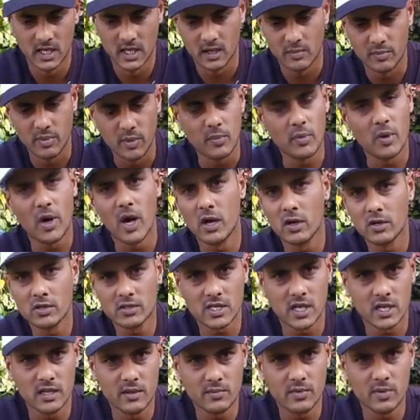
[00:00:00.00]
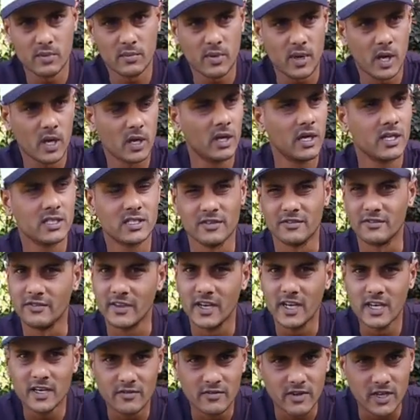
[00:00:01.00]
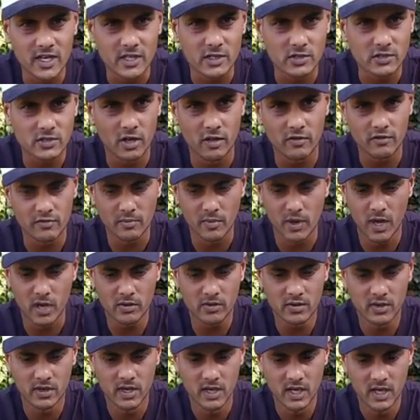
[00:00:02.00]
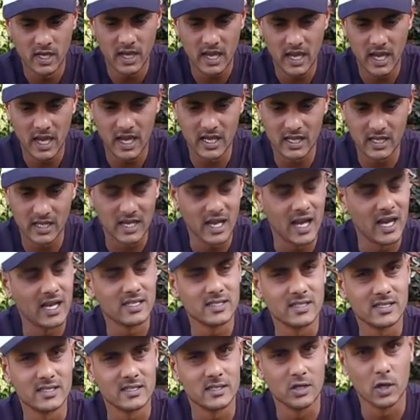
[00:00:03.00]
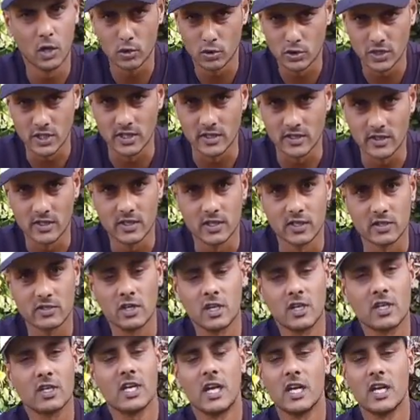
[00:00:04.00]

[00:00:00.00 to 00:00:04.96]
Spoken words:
A pompano, southern pompano, has a very, very soft mouth, and it has no teeth. It's got